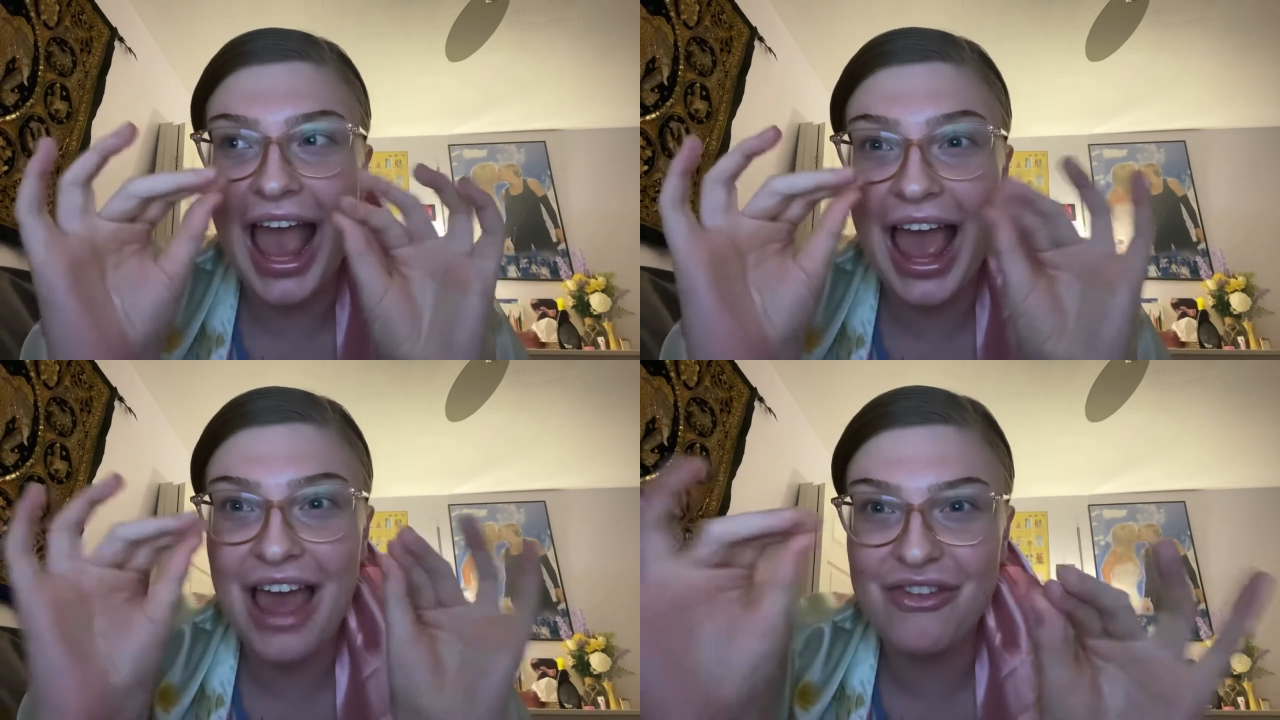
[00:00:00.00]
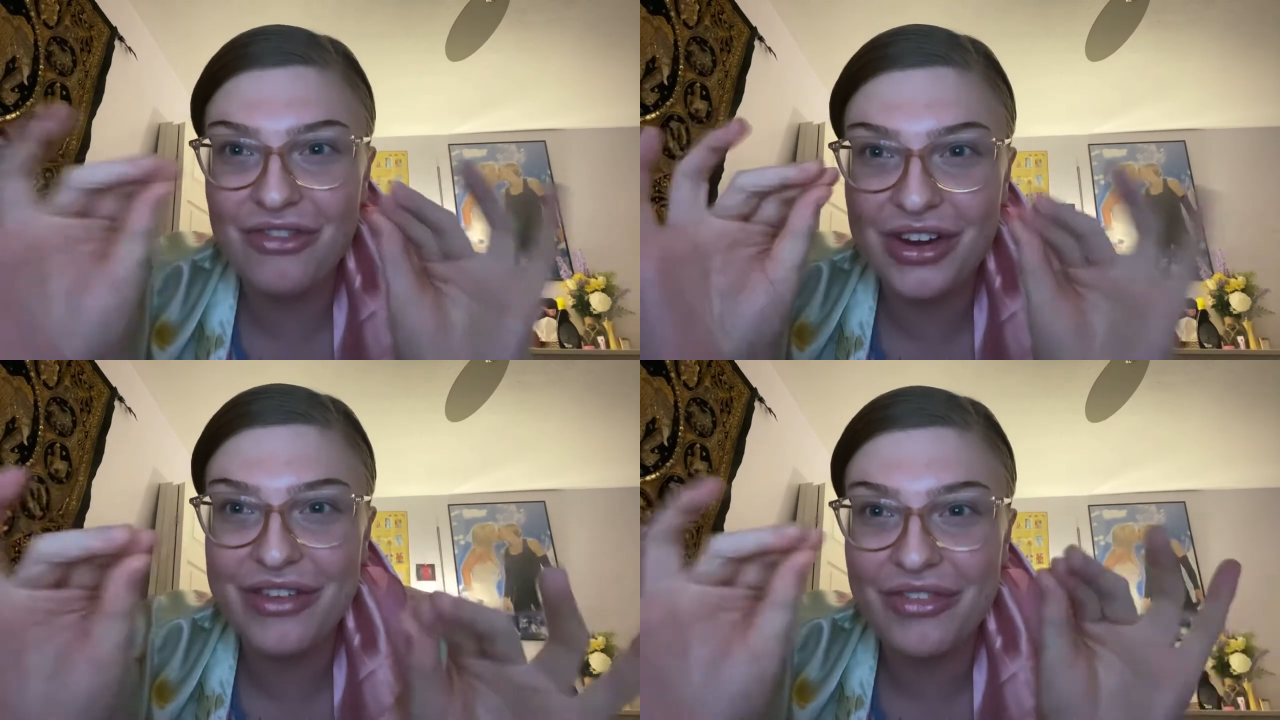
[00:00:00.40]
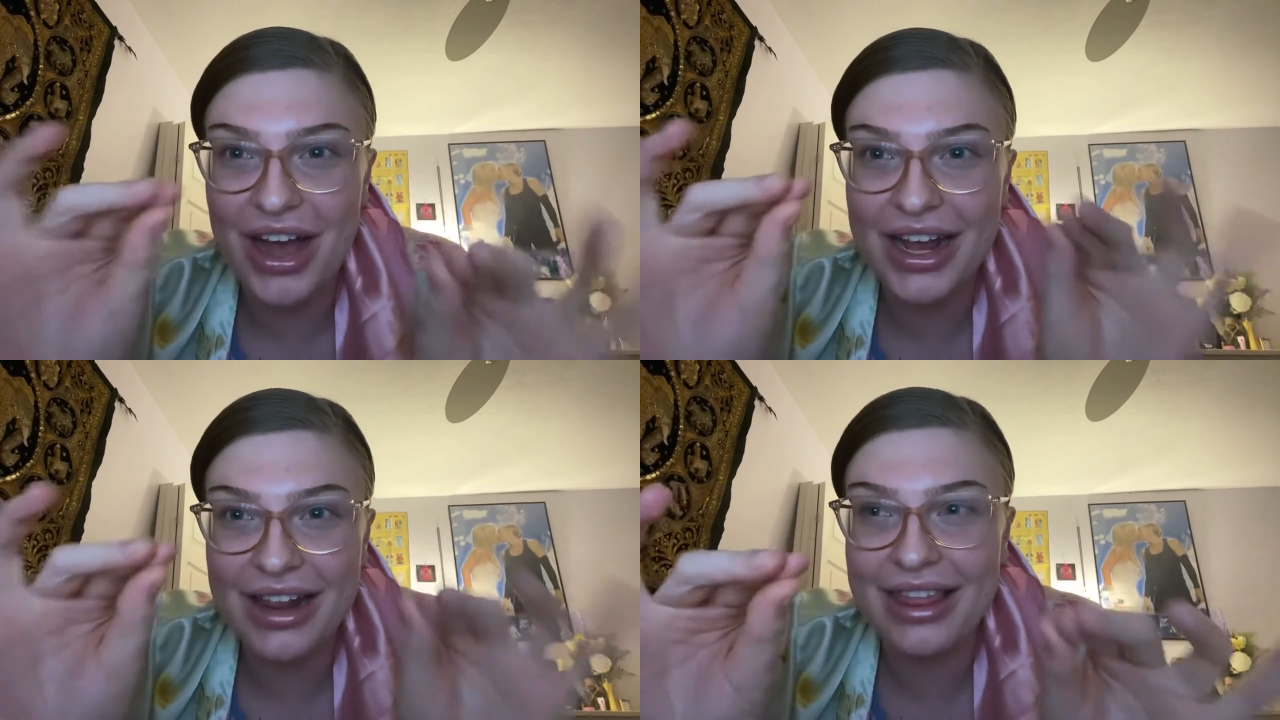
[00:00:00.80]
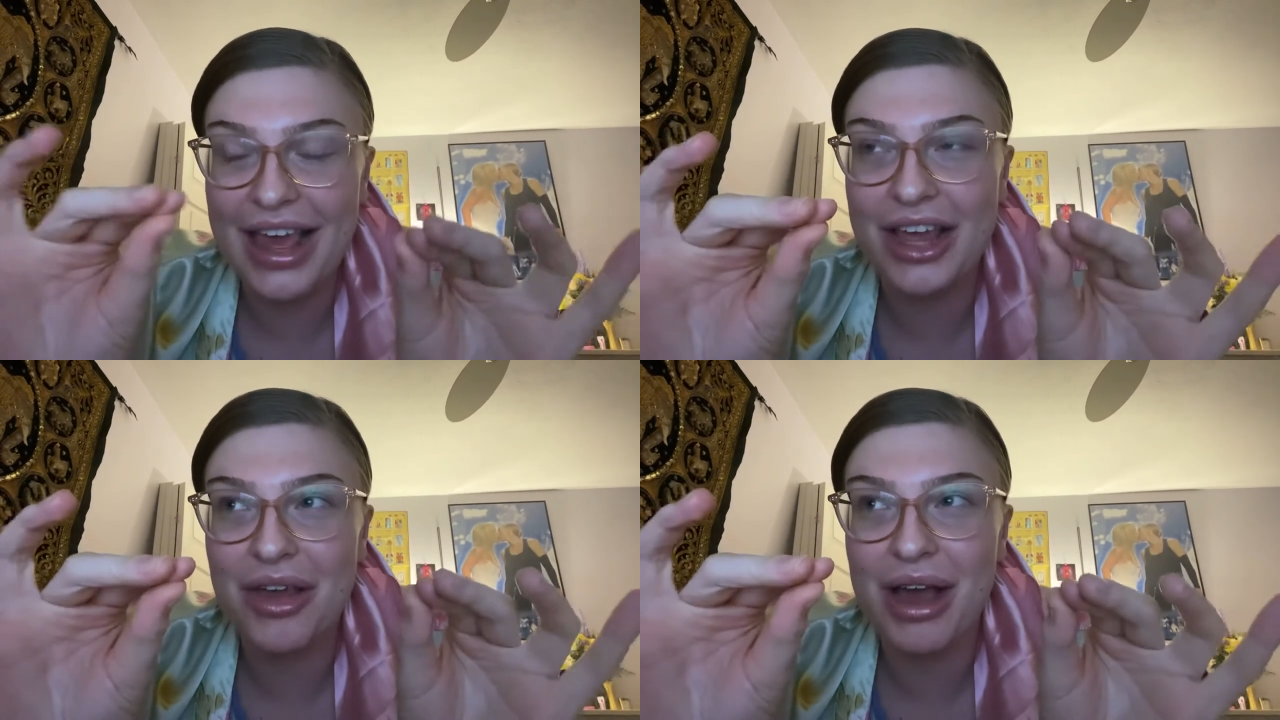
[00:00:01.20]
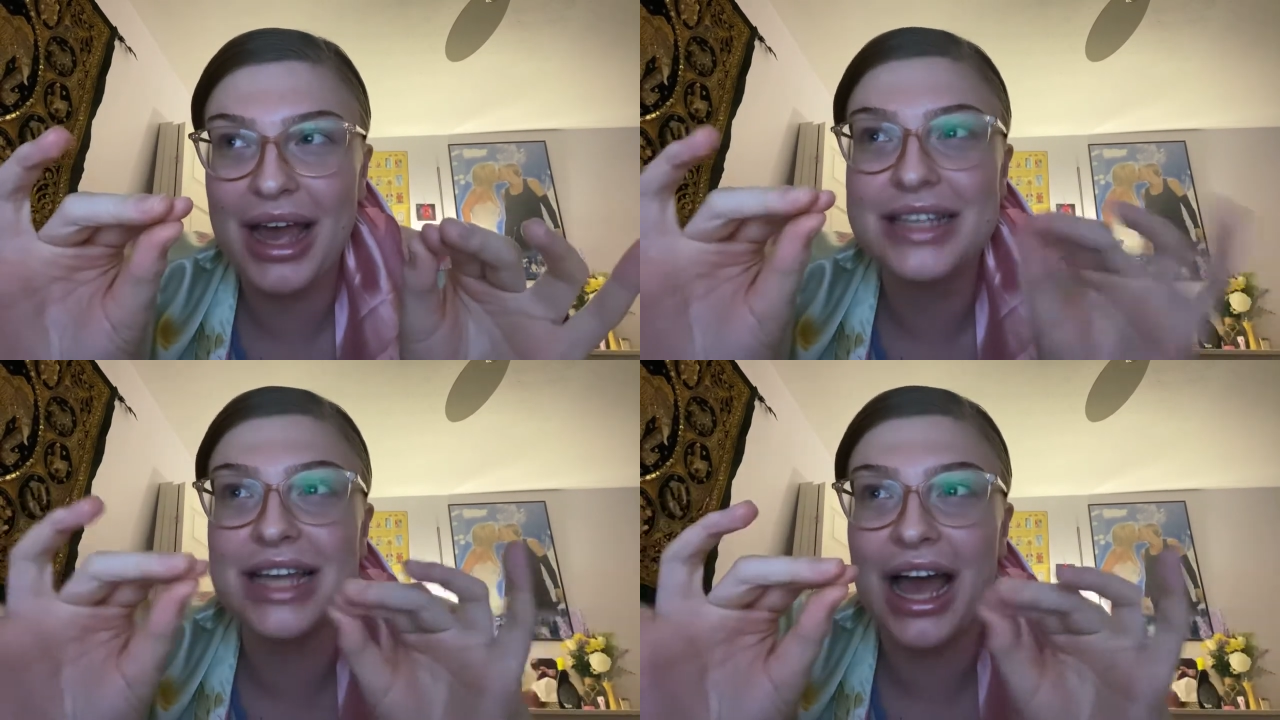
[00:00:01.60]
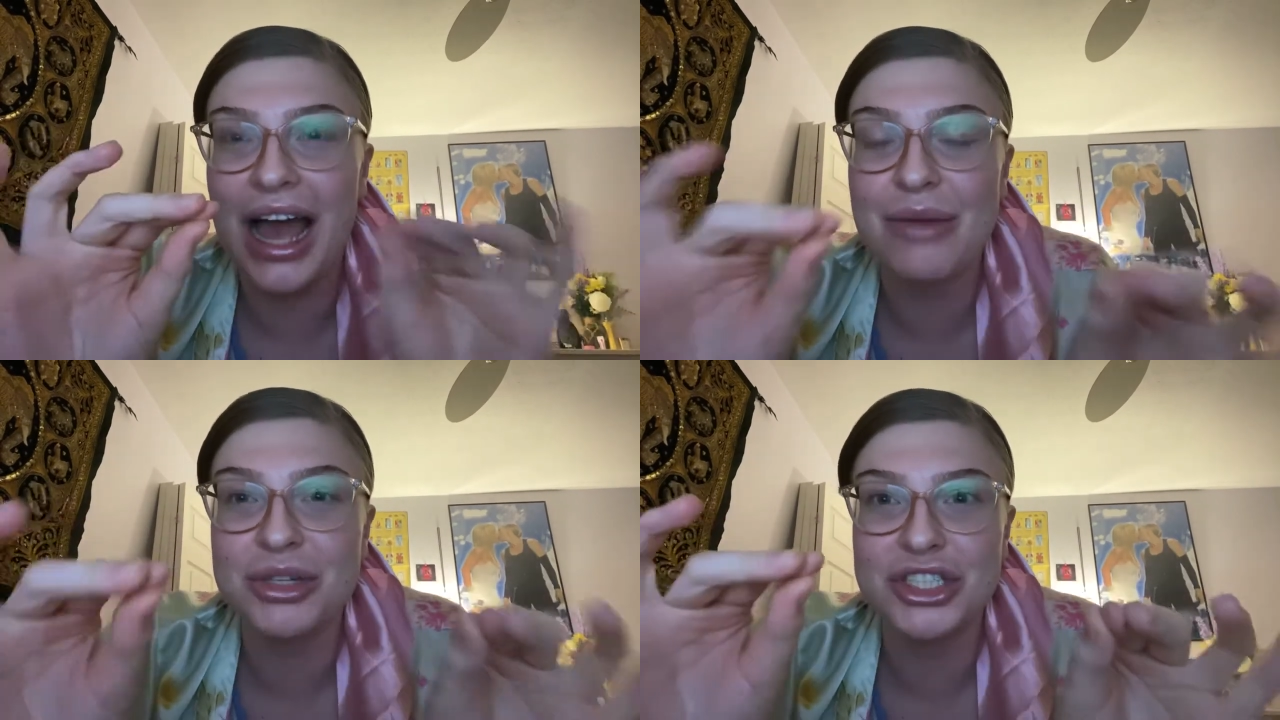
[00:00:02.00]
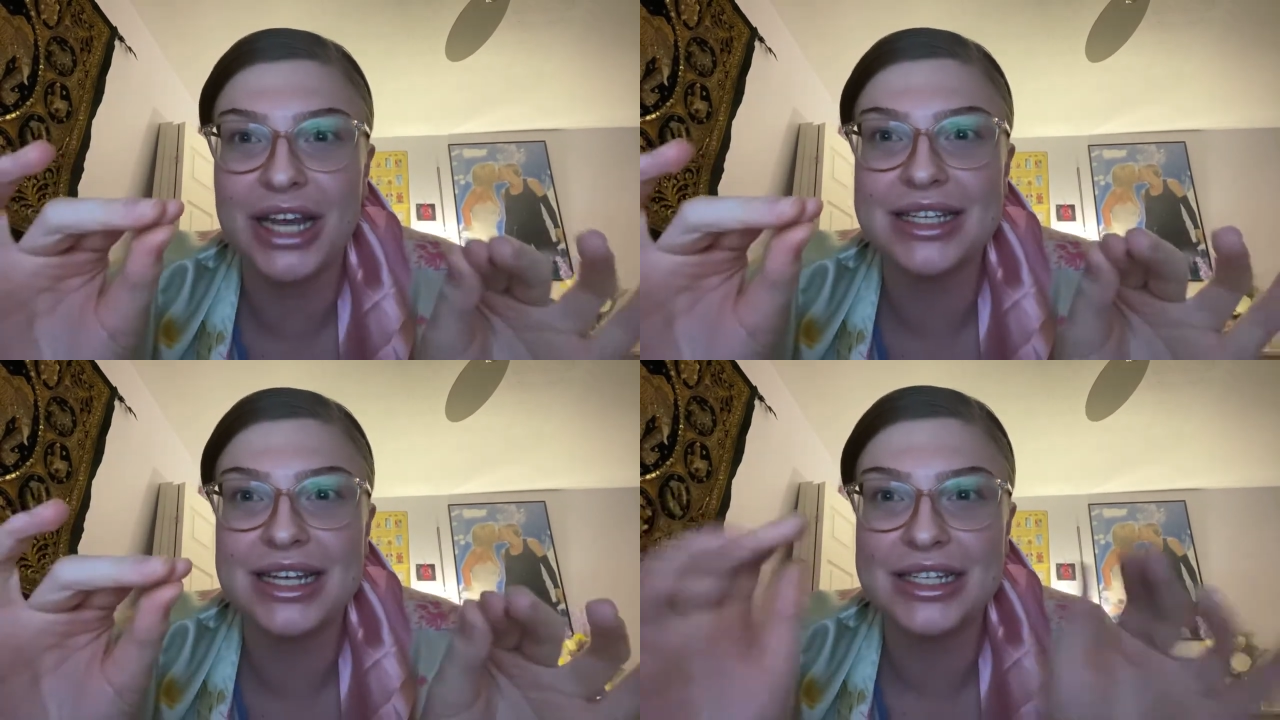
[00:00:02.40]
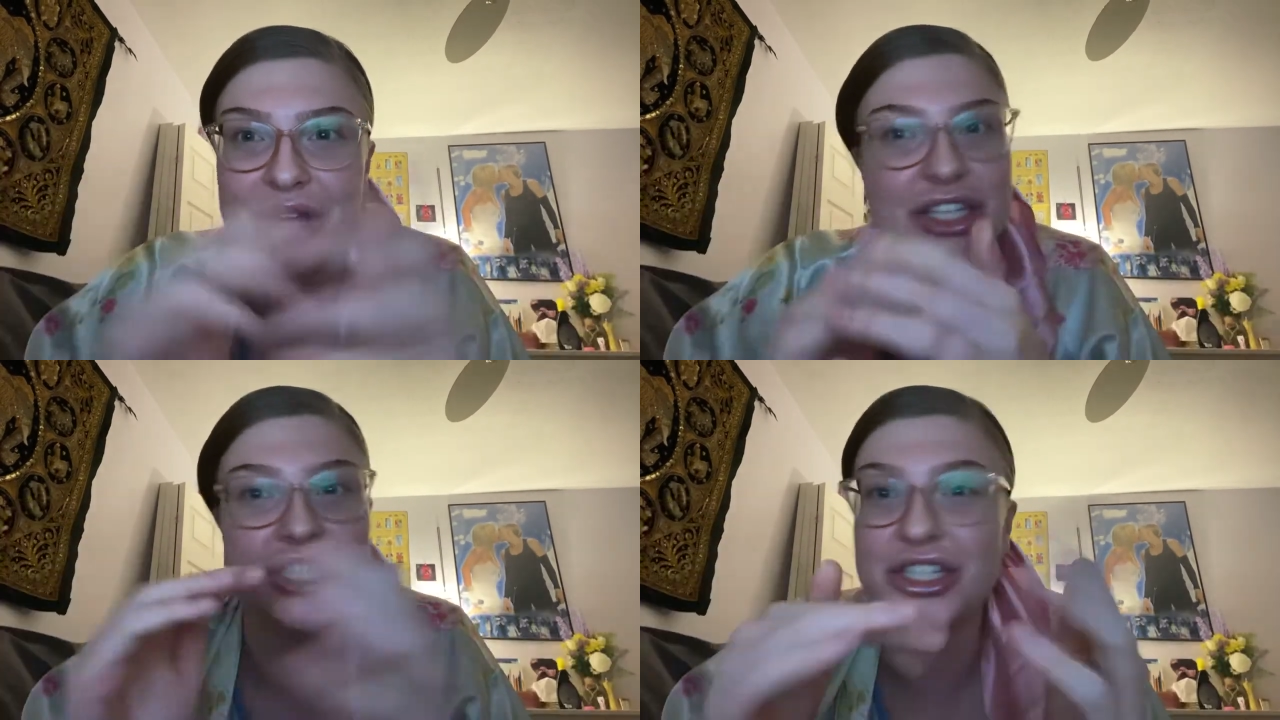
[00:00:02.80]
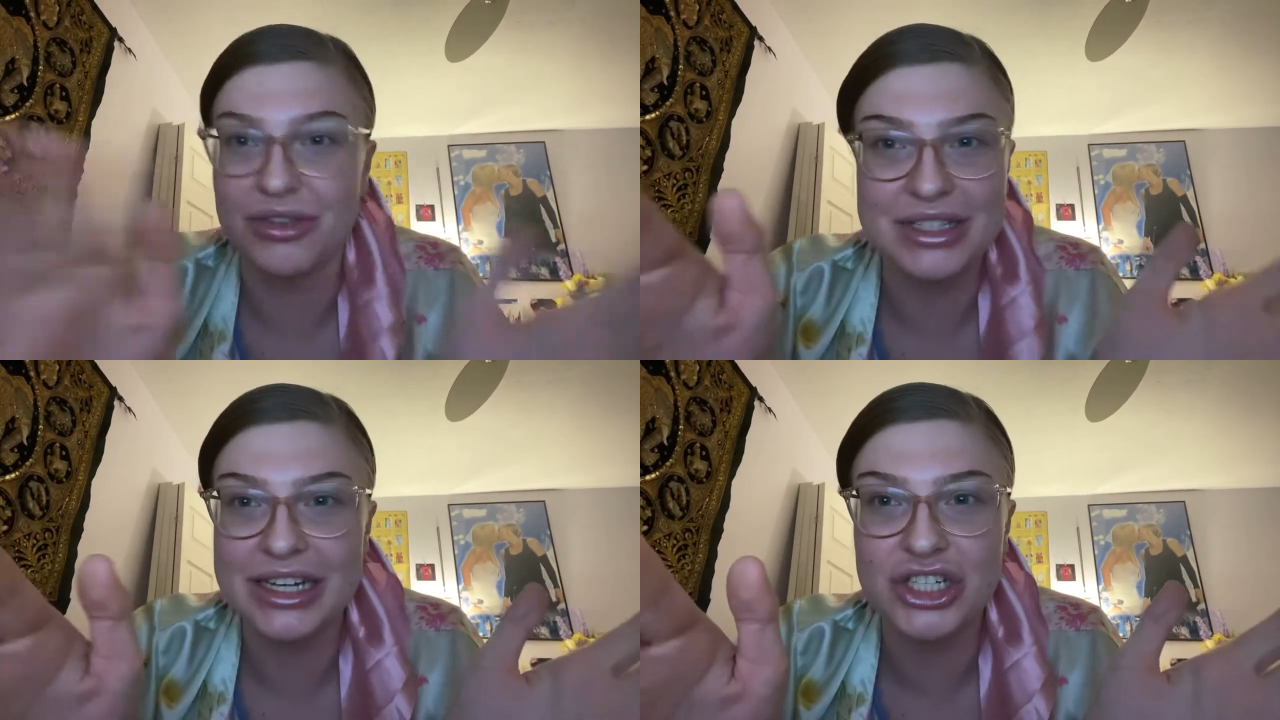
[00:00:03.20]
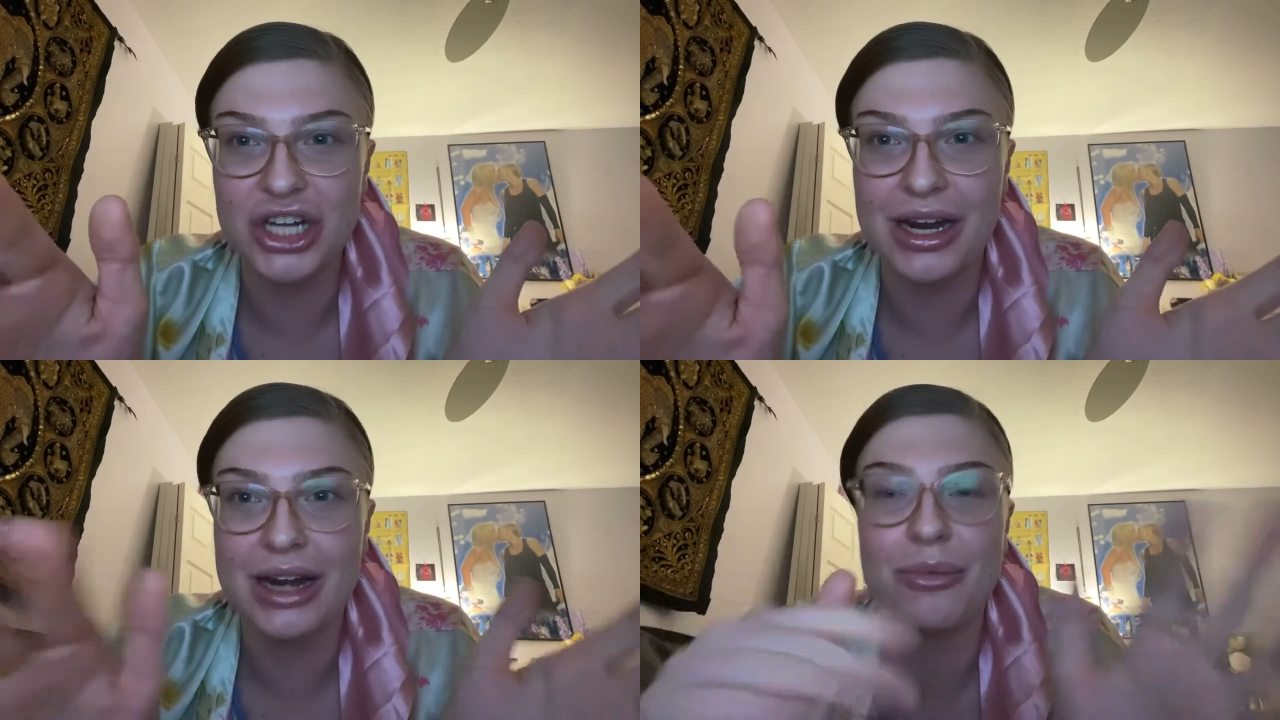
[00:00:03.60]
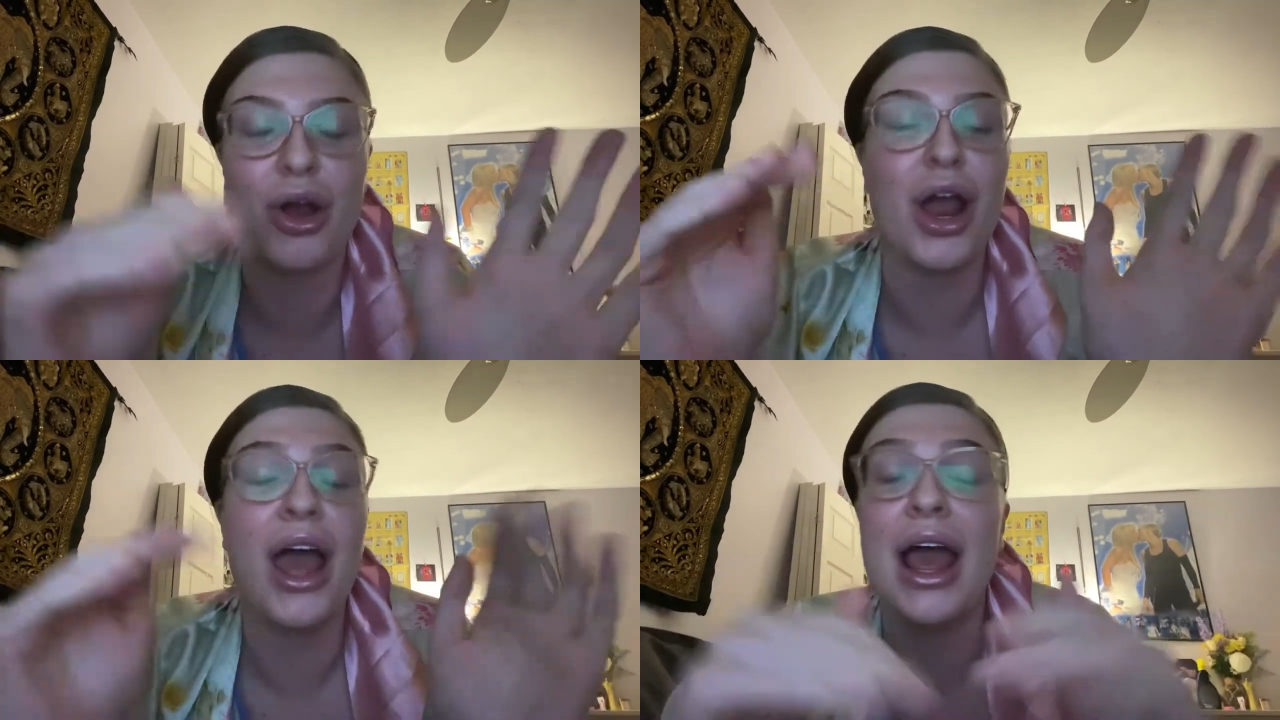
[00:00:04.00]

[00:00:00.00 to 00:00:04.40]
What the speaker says: every fucking thing, you guys, I will jinx it. So I just don't say shit anymore.